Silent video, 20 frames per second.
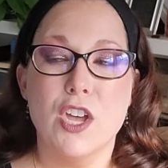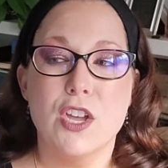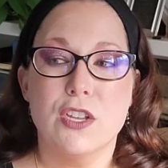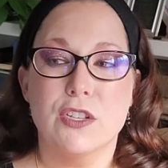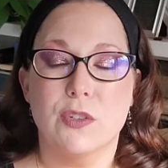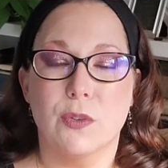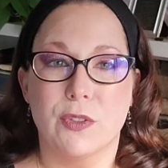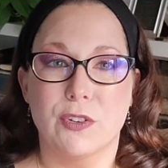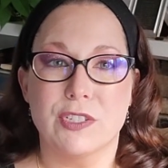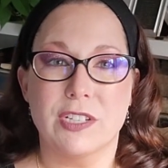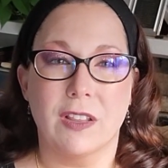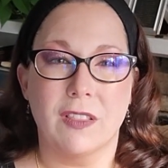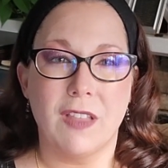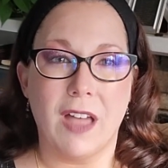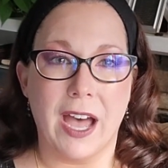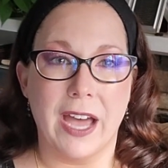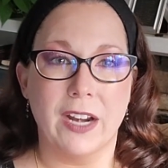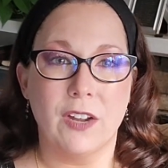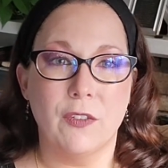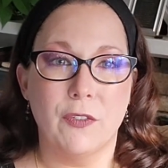So there's a
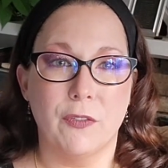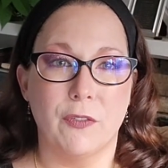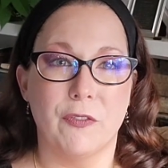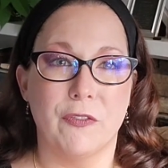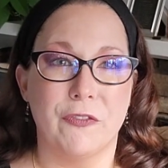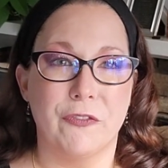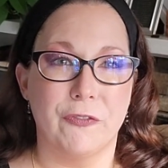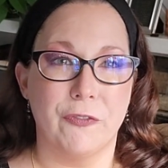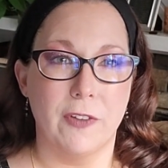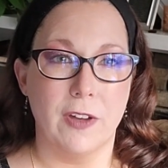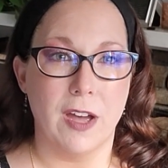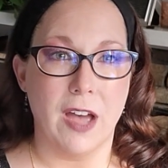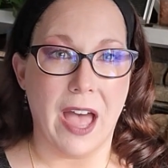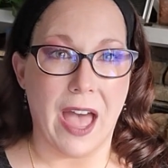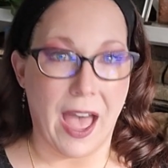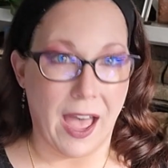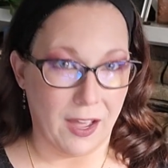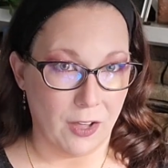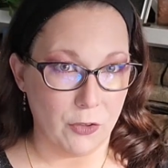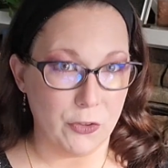lot of
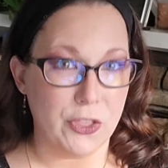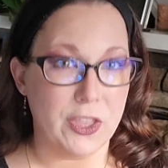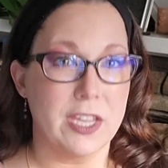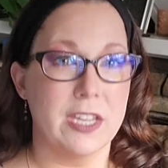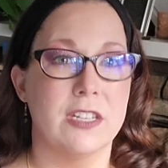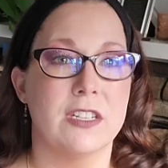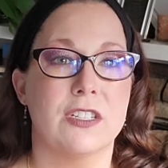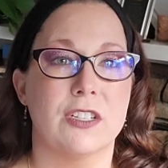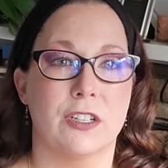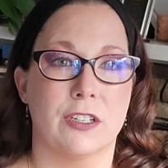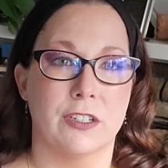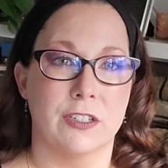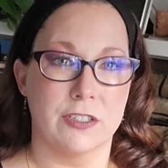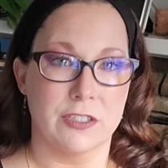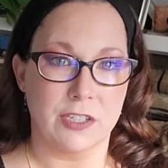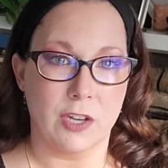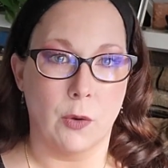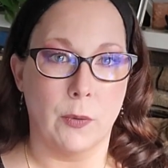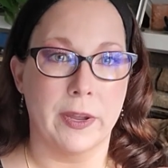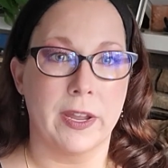health
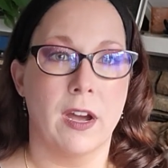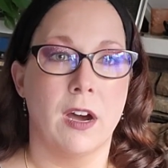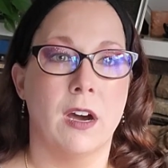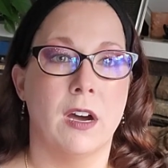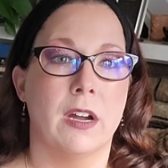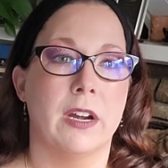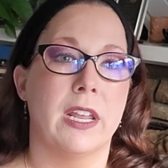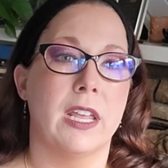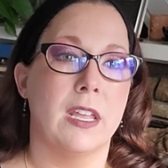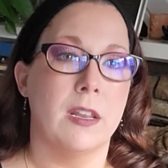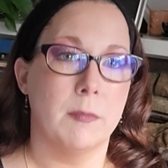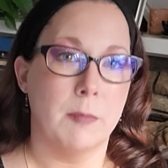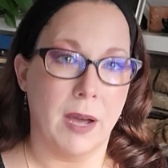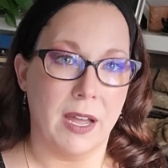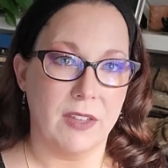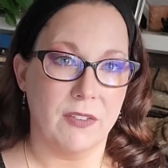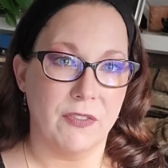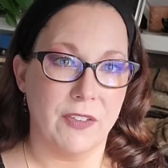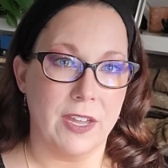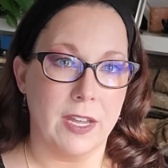concerns going on in
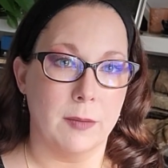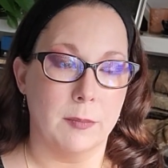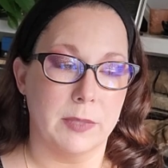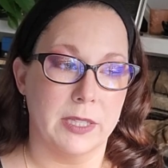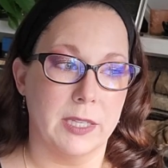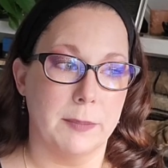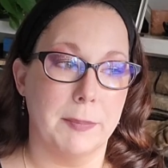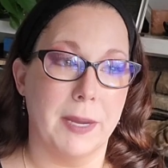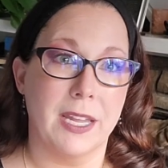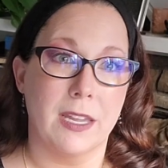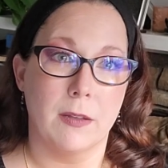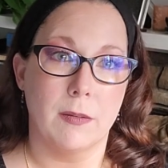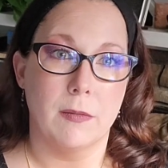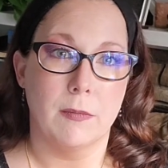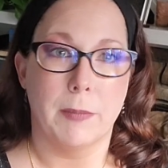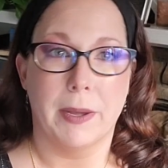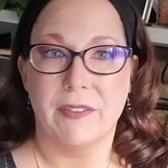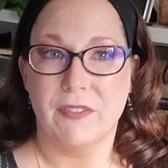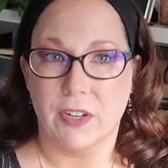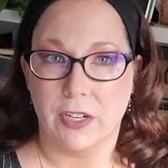my family, my
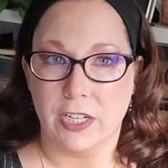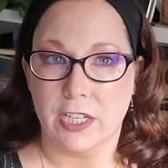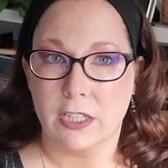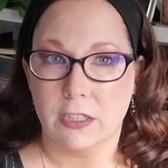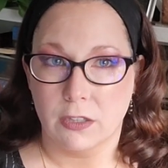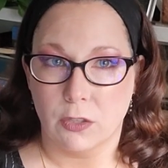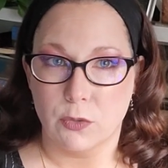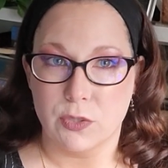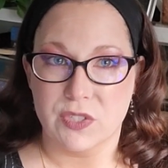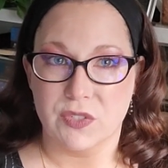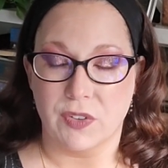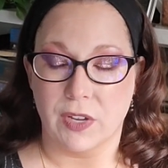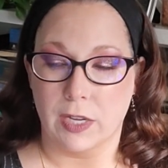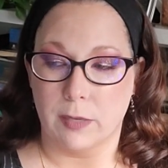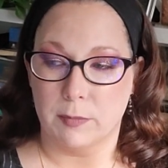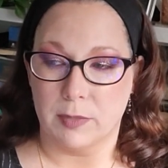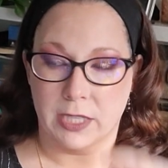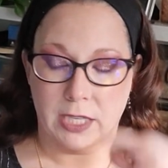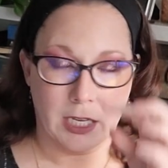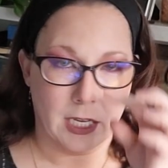my very close
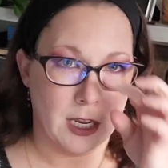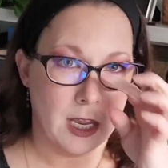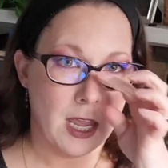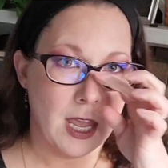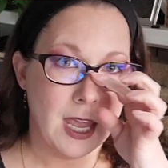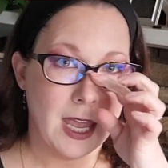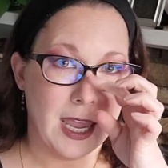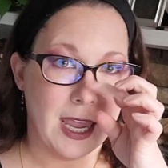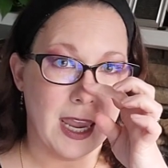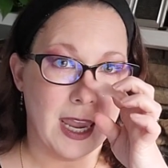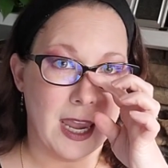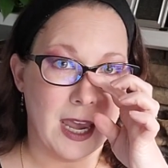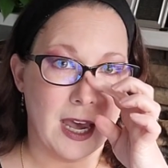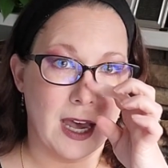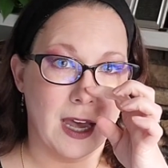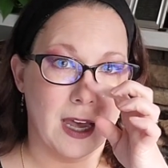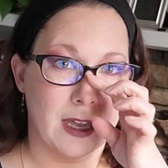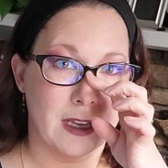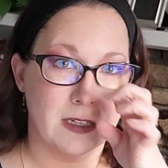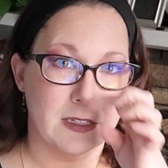family,
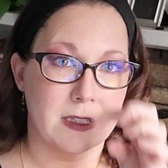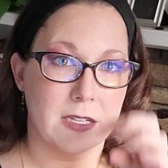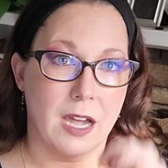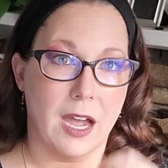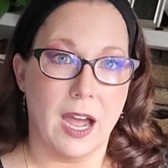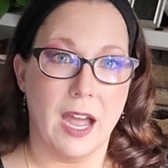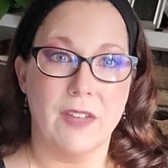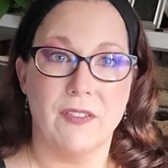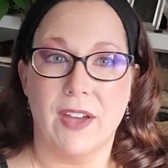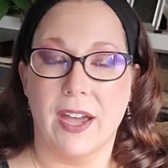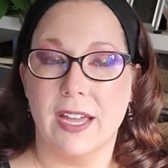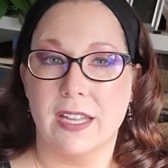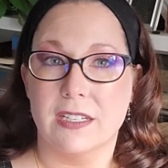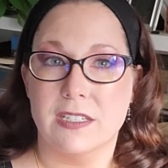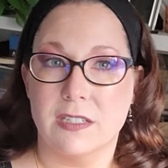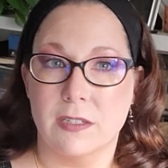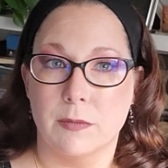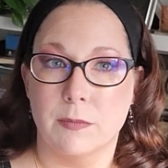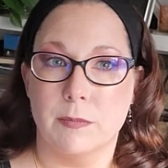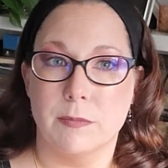and I've had
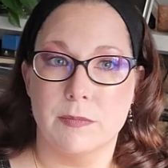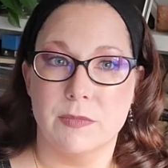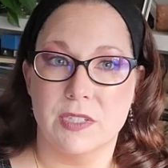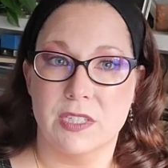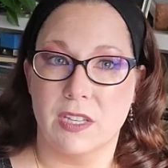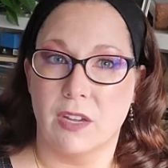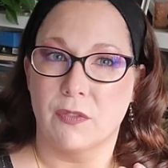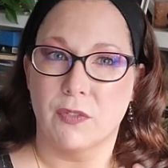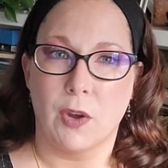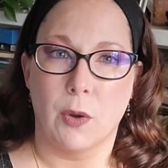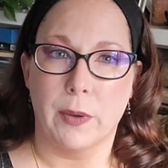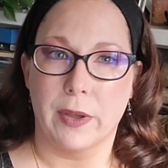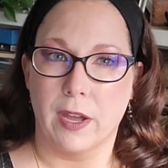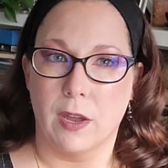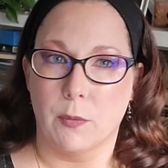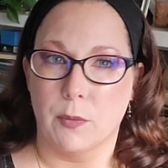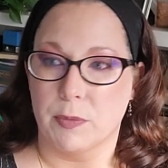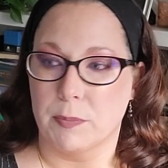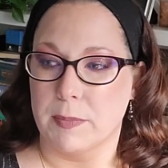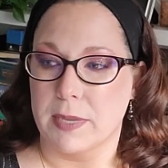some stuff going
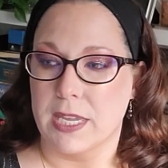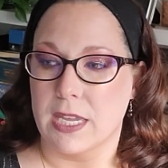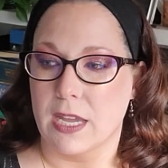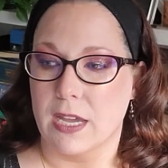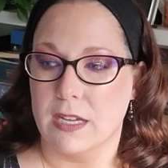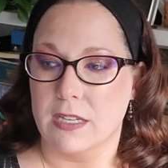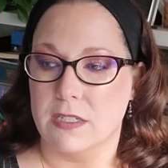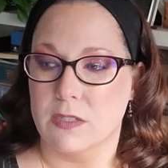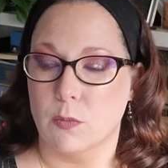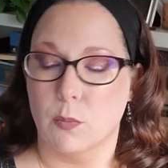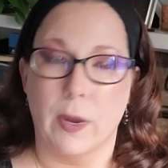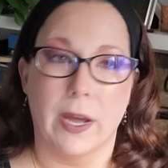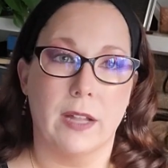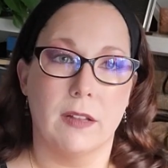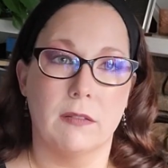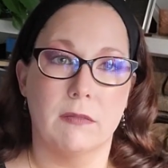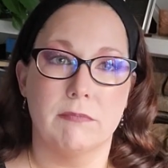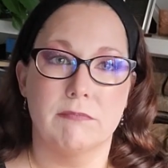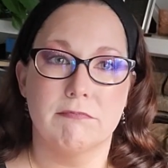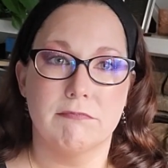on with me as
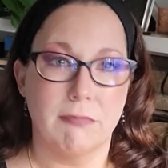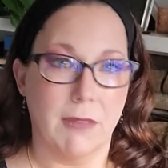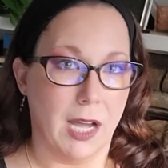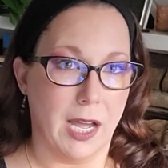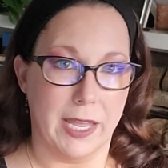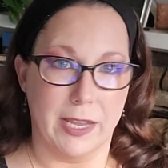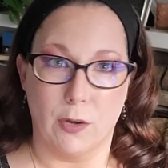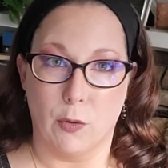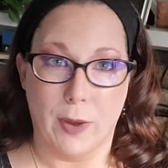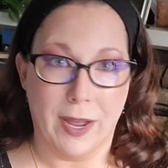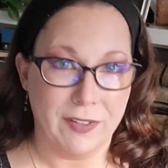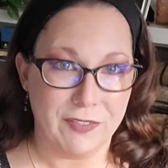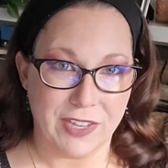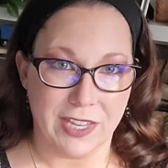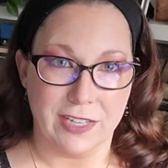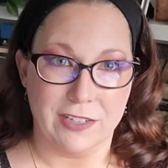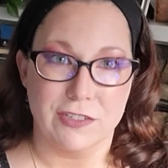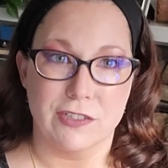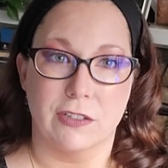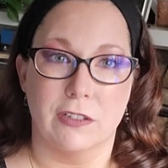well. I don't have
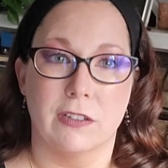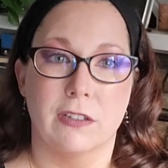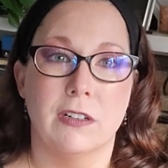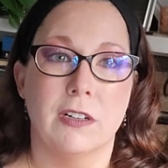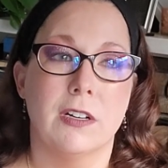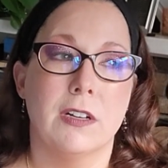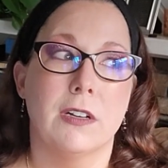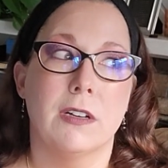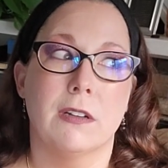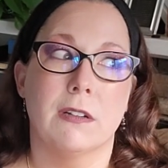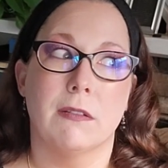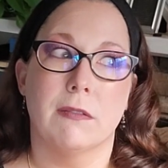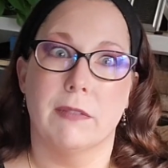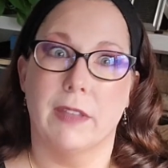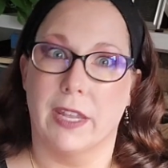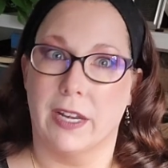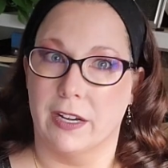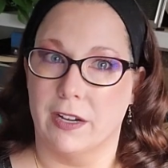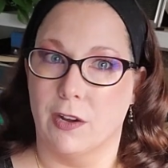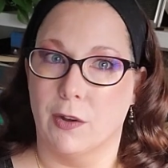cancer
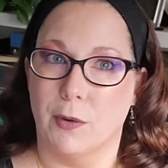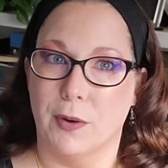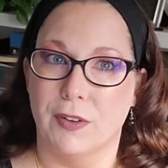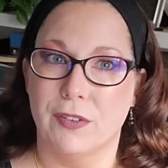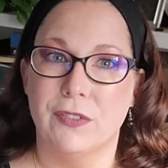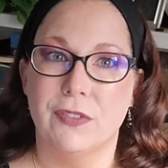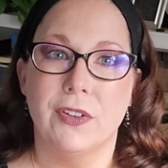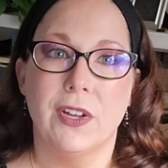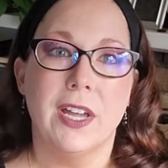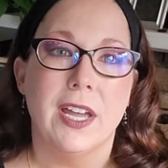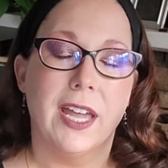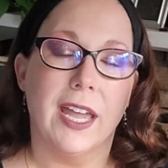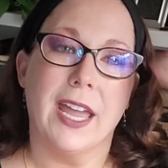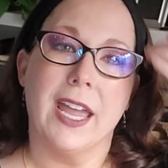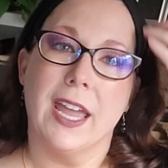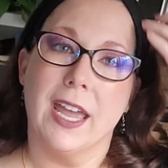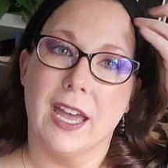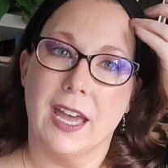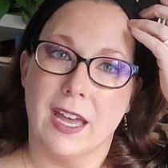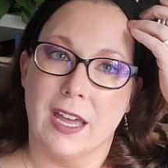that I know of,
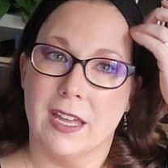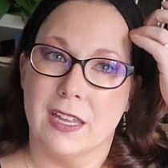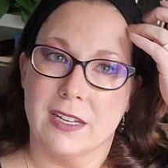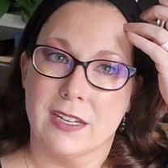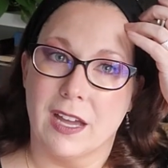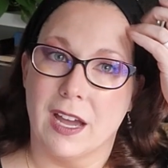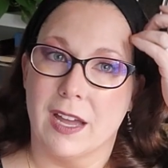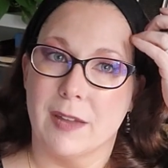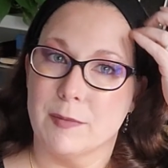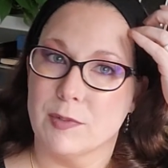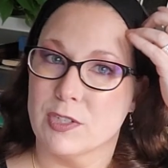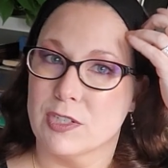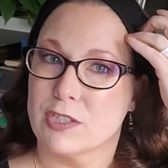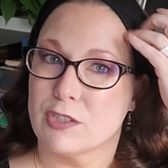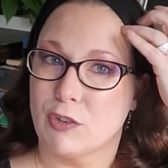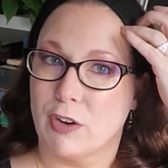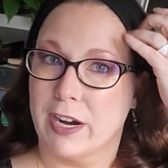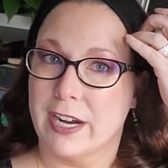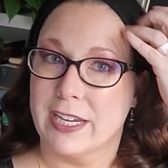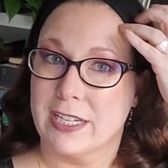and I'm just
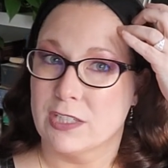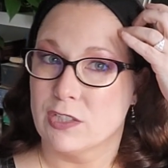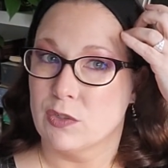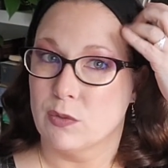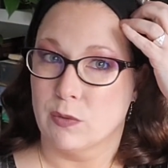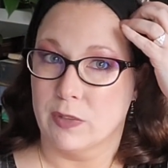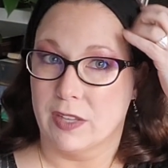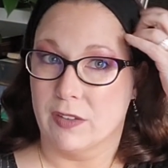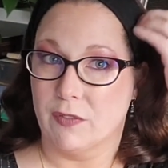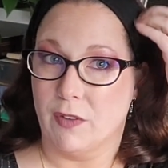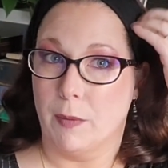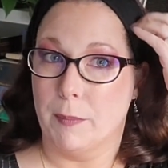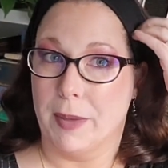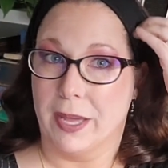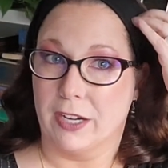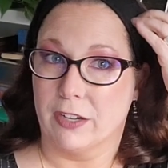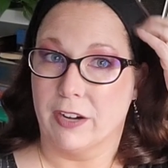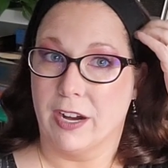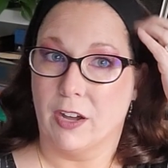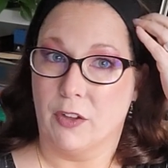trying to live a
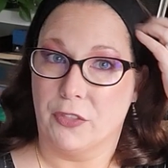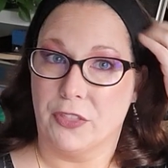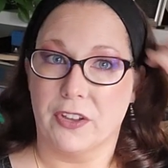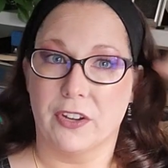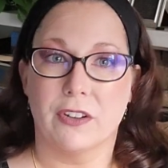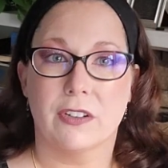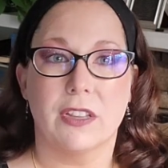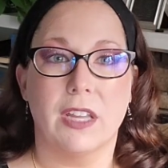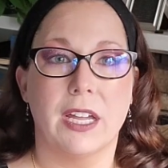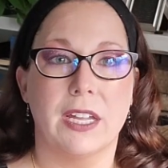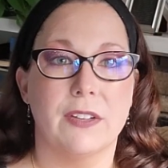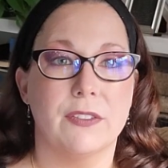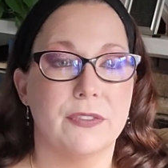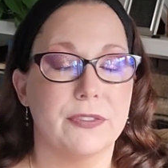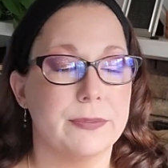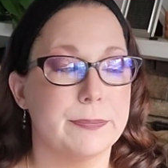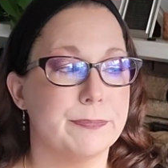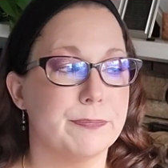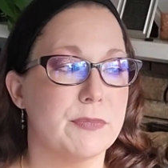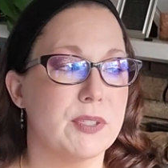better, healthier life.
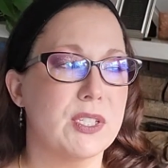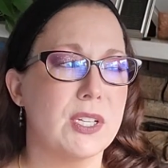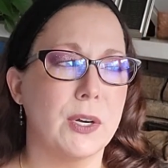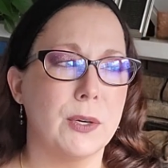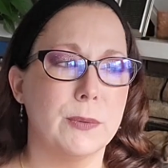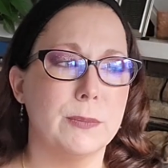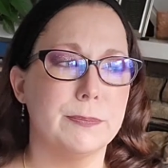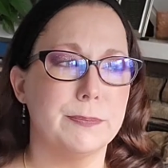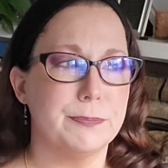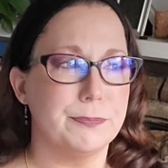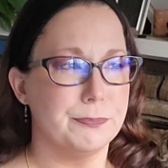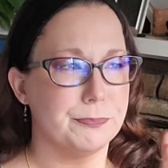So